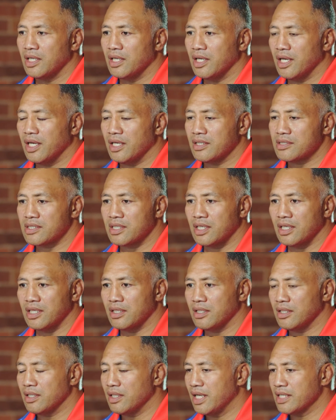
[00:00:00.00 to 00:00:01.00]
it's
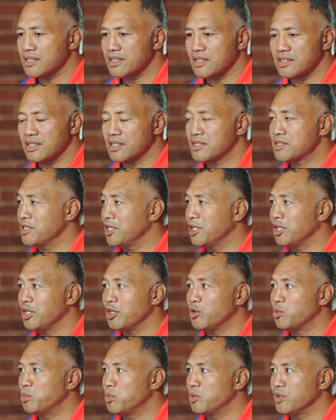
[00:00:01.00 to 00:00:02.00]
as a
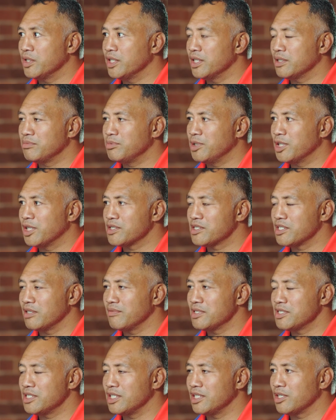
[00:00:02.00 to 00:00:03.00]
16-year-old boy, you know,
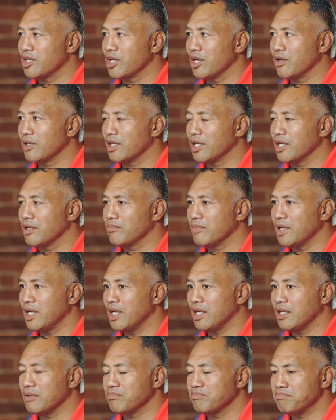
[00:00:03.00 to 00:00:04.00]
17, going
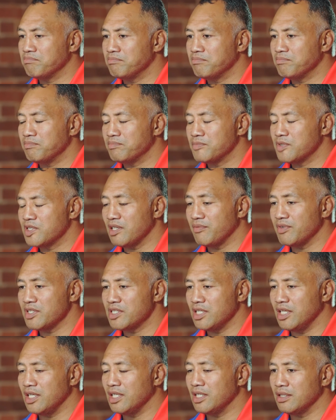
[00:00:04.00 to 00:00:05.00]
up,
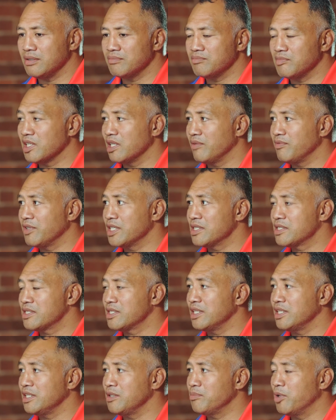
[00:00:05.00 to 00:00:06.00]
17, living in
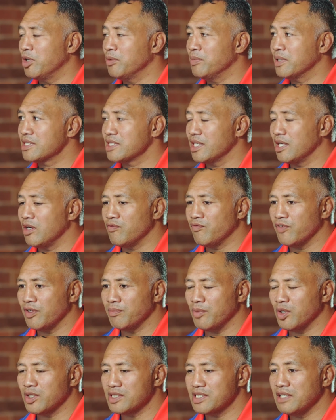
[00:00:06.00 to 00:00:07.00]
Sydney by myself
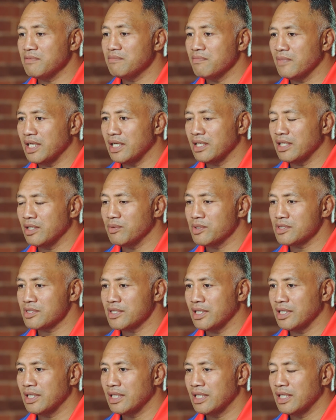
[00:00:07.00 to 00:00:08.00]
and my teammate, it
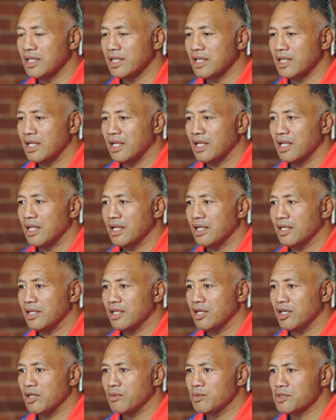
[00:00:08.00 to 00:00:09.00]
was
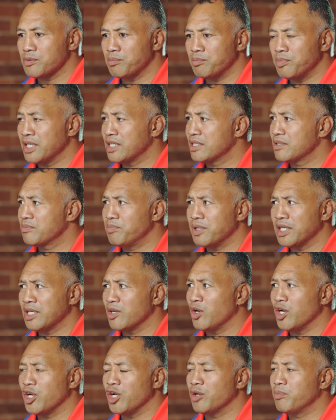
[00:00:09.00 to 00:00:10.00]
a
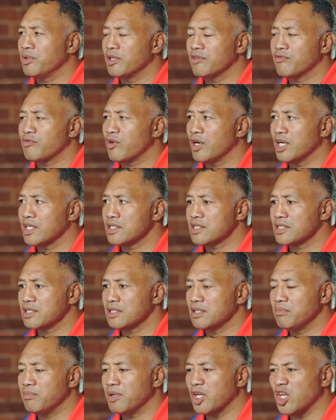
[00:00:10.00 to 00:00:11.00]
big eye-opener for
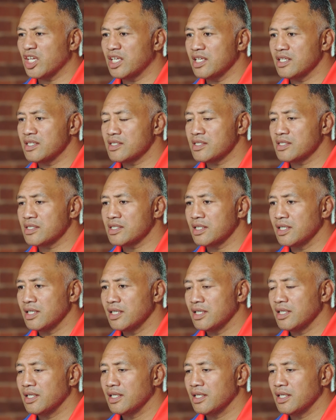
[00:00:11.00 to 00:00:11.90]
us. But I guess